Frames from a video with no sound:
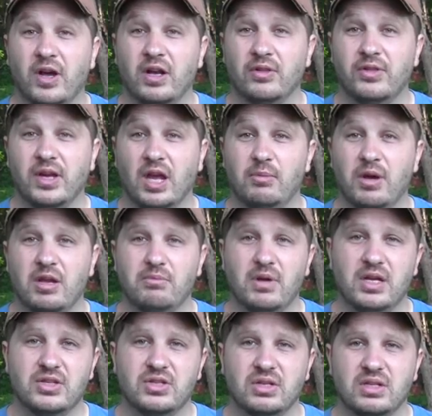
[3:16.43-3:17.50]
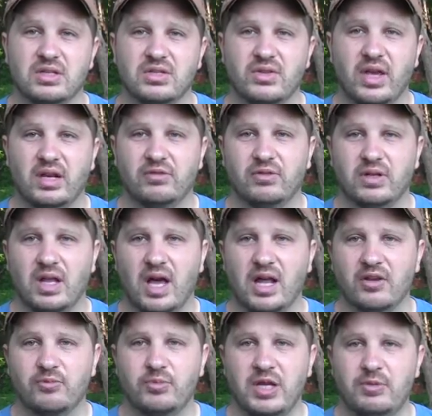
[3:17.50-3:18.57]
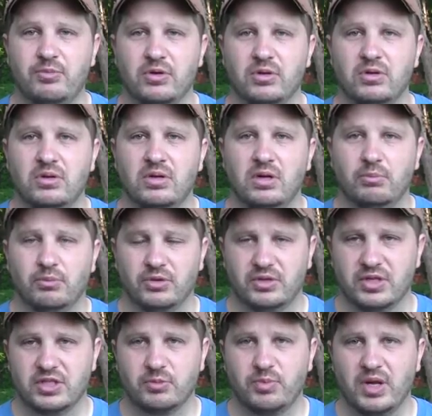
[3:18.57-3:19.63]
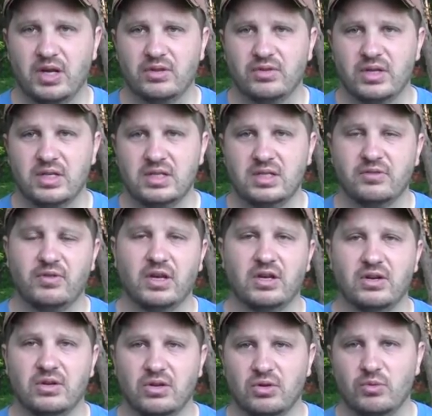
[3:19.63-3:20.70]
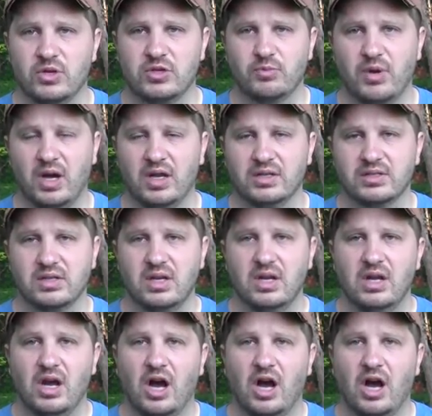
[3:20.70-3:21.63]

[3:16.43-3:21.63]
final thing I might mention is that if a lot of people participate in this, if I get a good response,